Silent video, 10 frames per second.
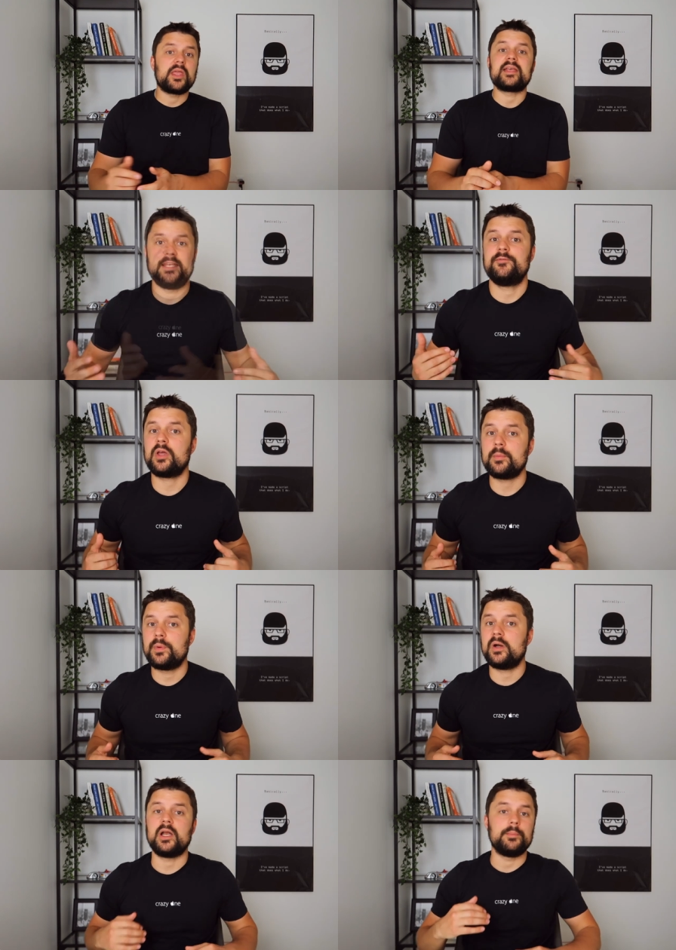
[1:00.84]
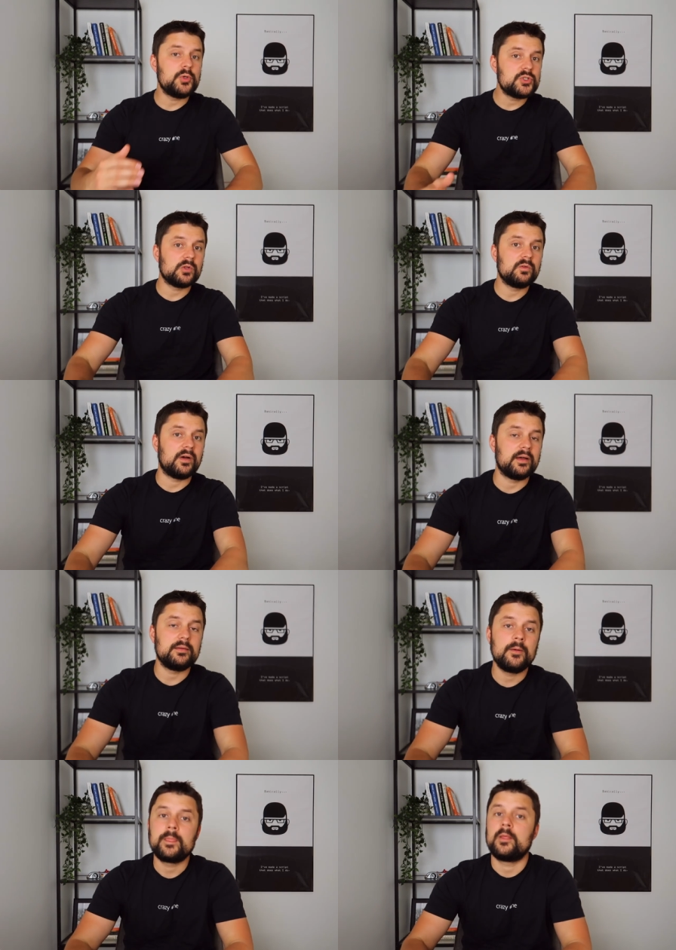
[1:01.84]
Because if you compare a mutual
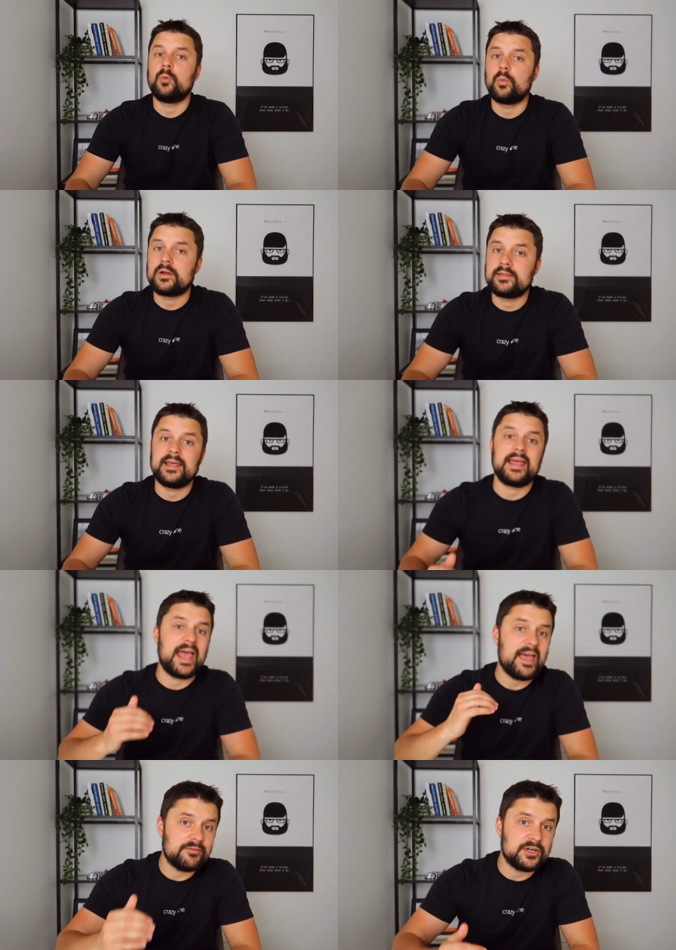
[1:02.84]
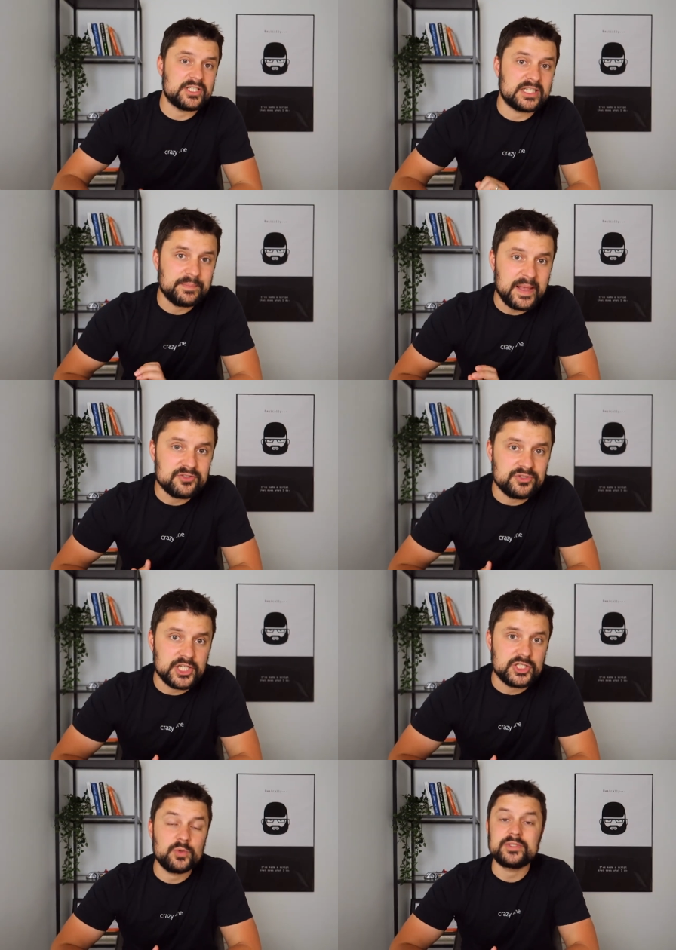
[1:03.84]
fund where the average expense
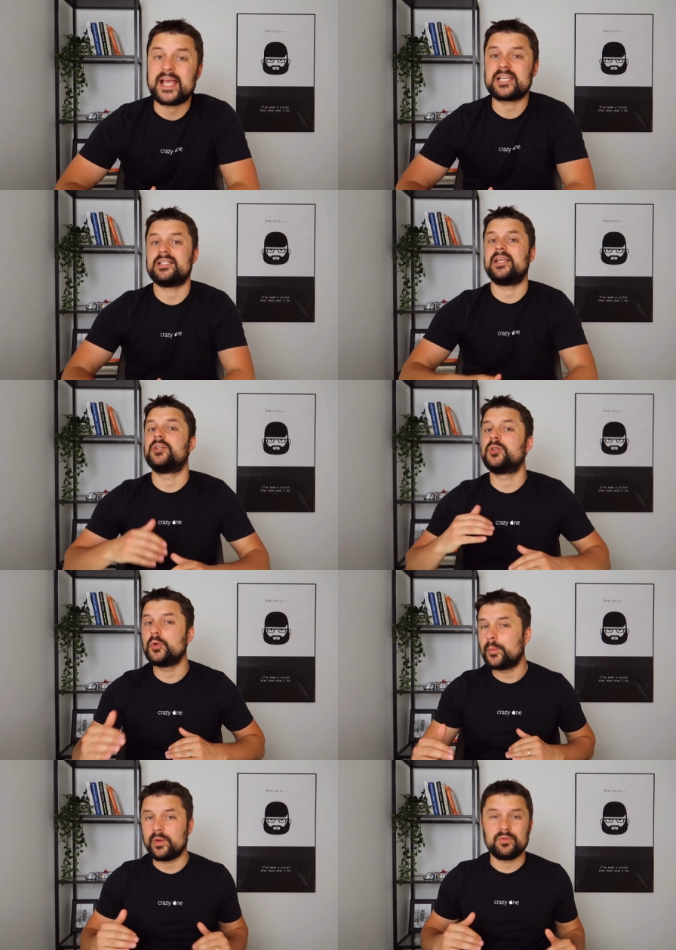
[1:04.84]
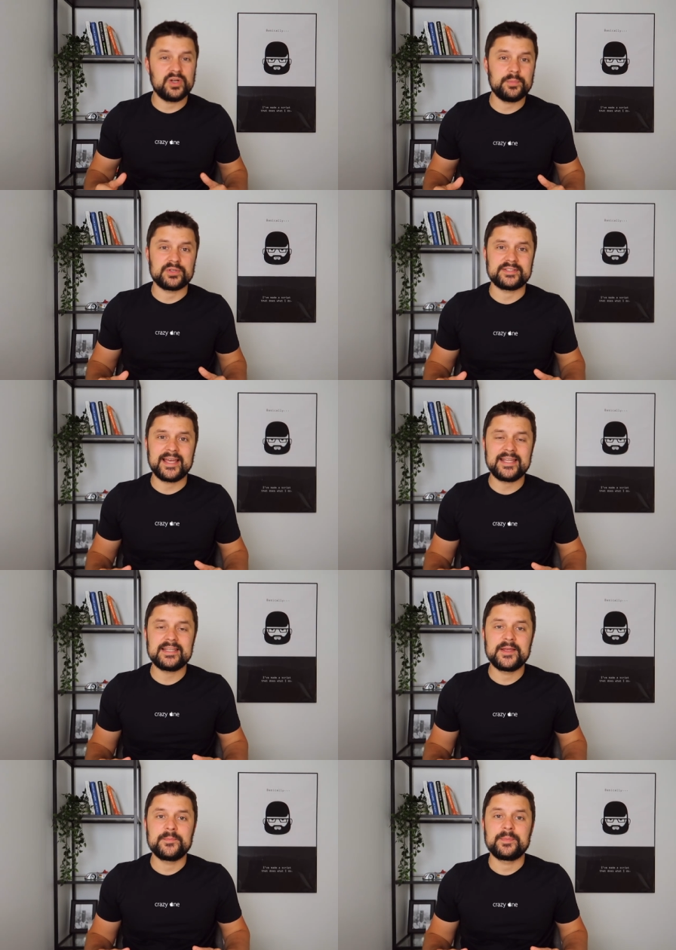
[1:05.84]
ratio is actually at two point three percent
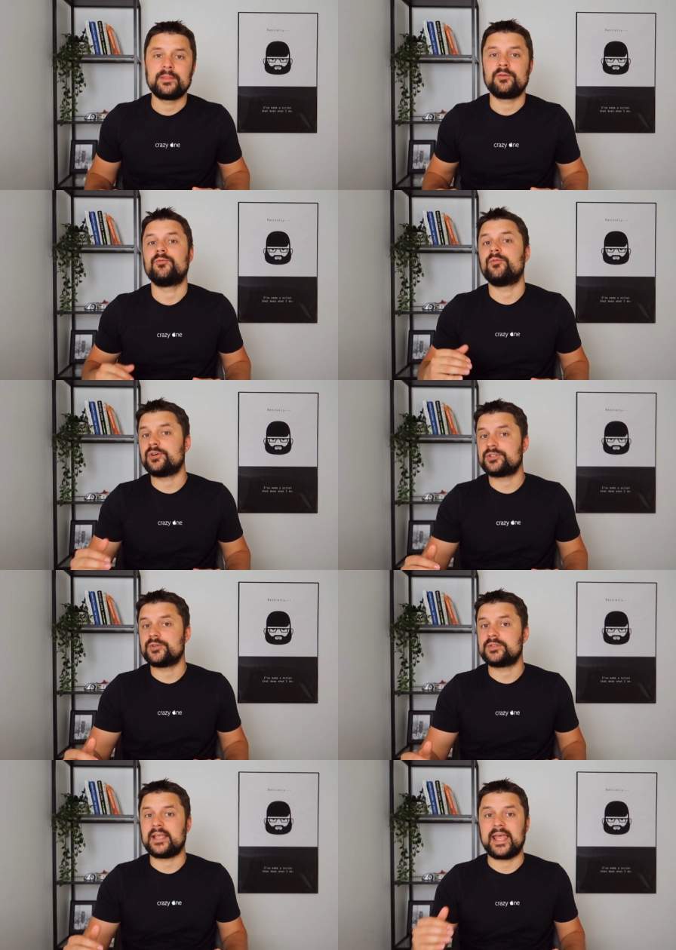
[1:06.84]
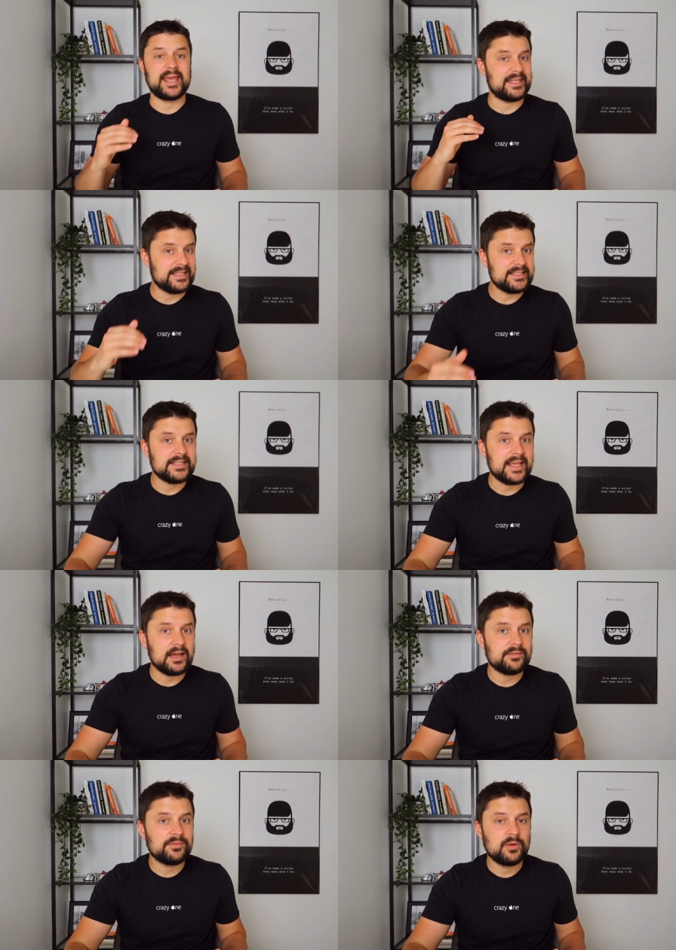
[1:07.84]
versus an E T
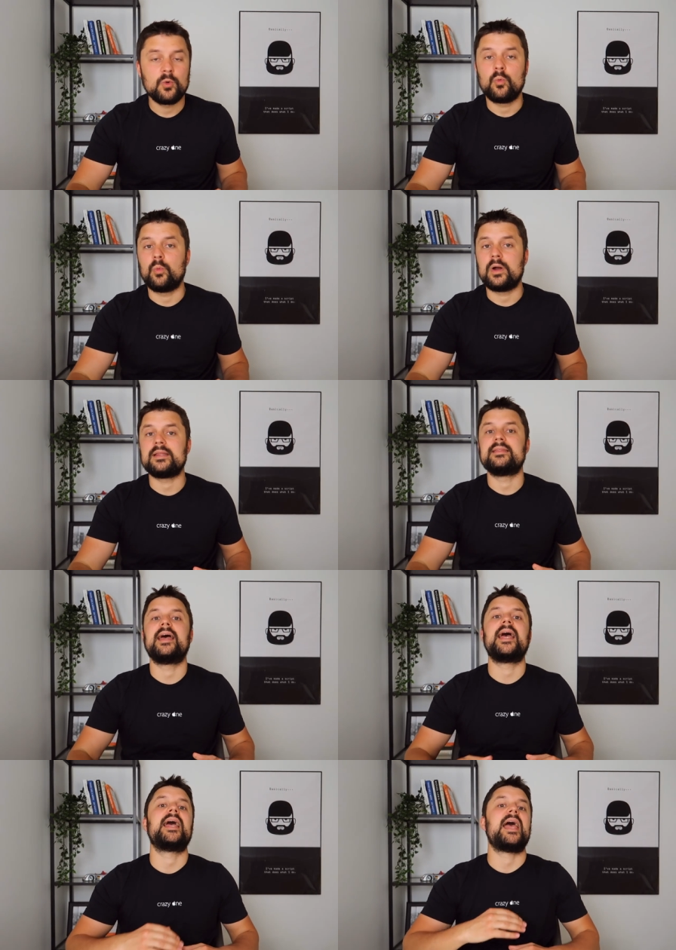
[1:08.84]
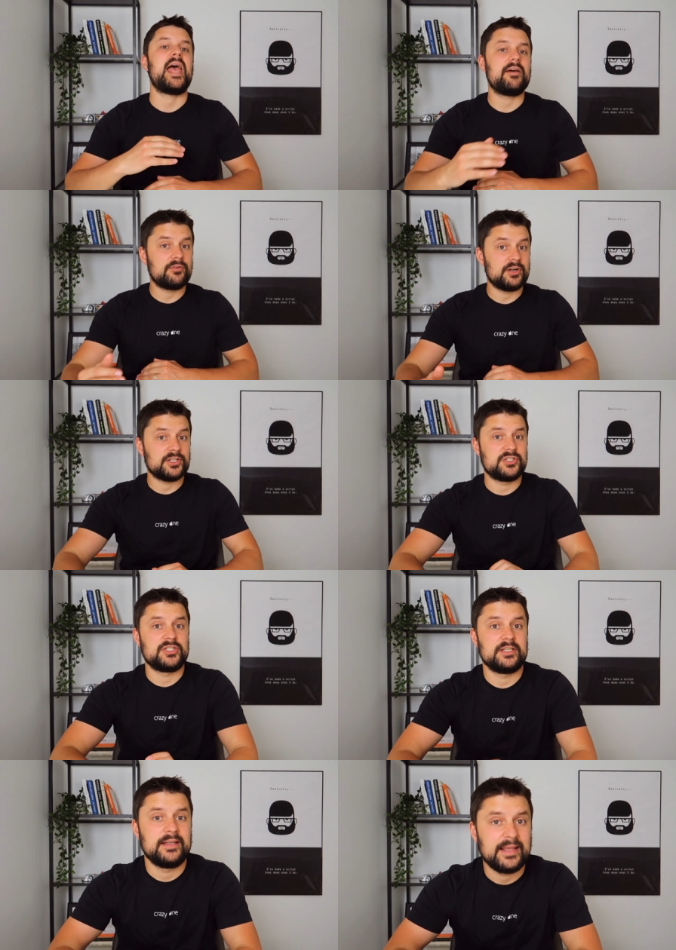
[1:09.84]
F where the
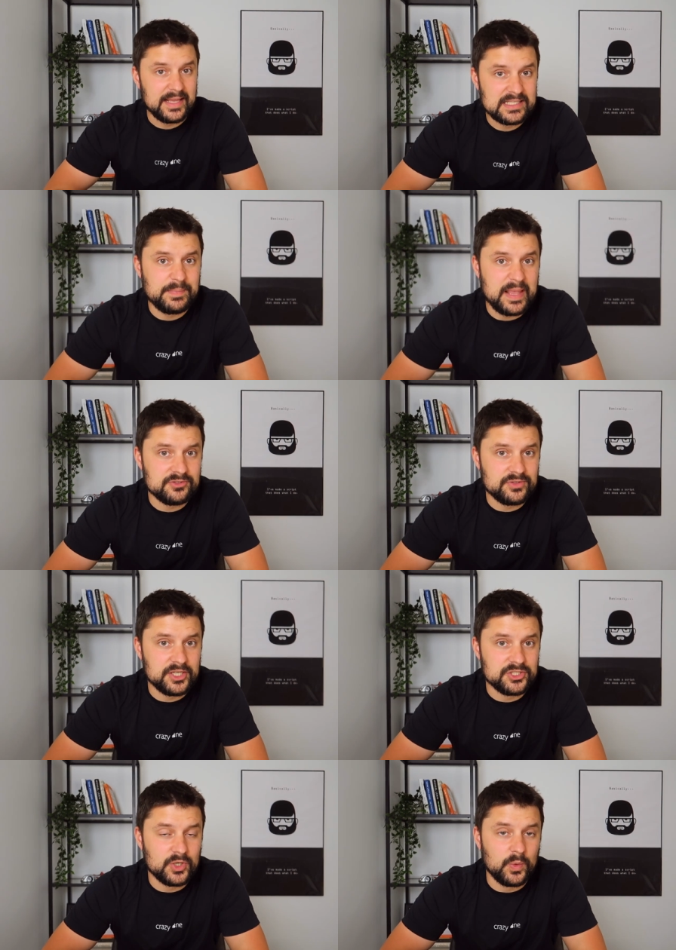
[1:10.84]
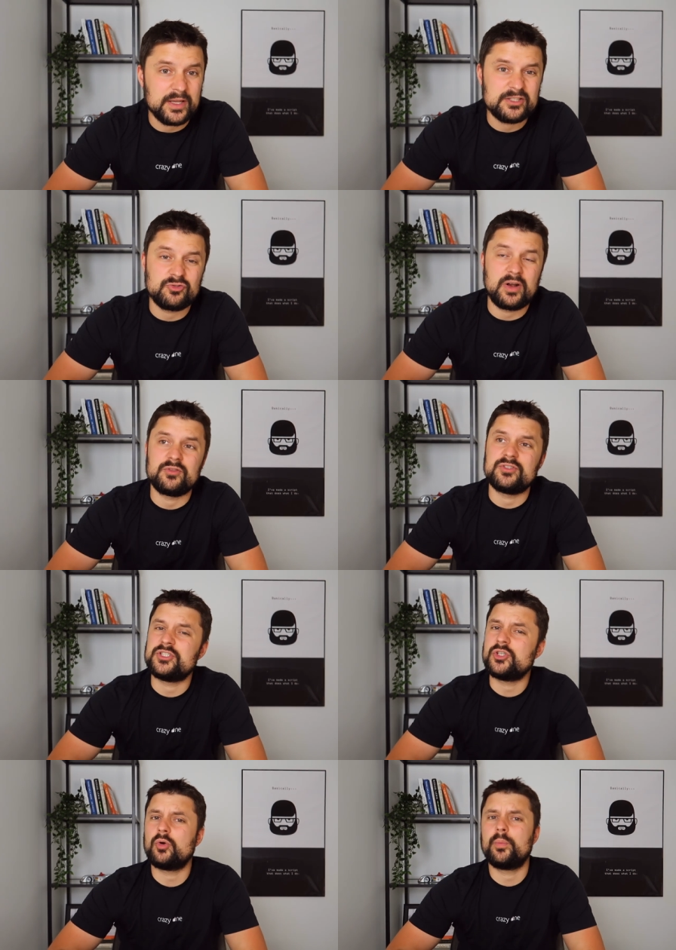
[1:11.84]
average expense ratio is around
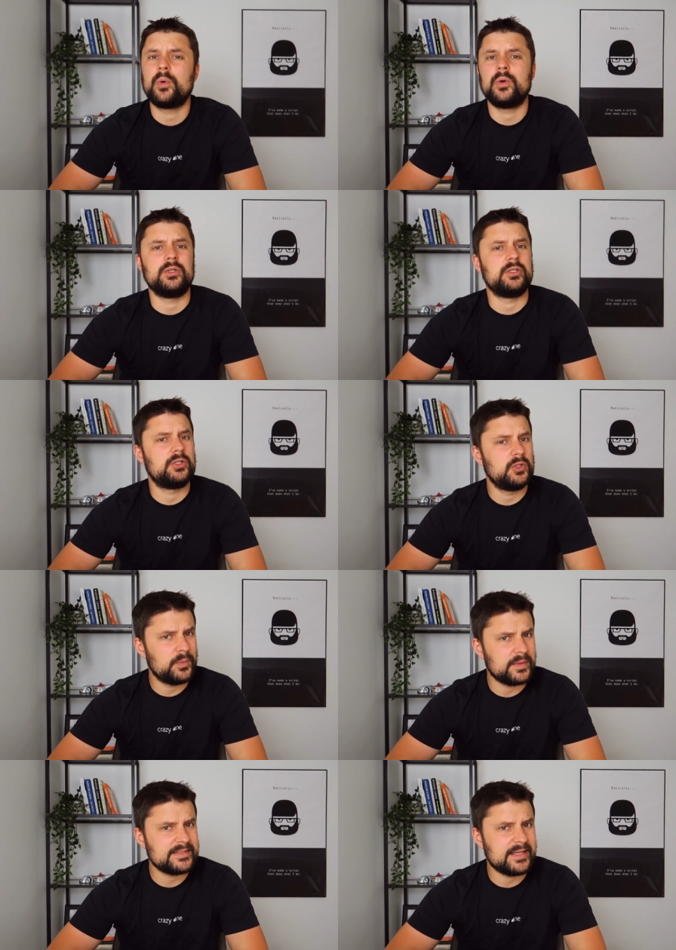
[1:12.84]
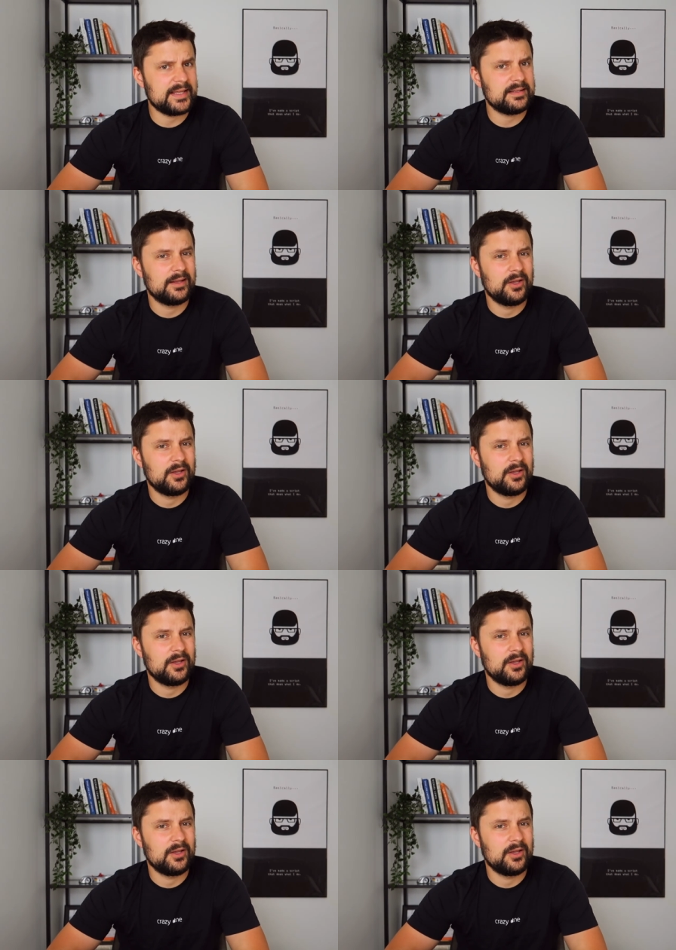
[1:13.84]
zero point two percent,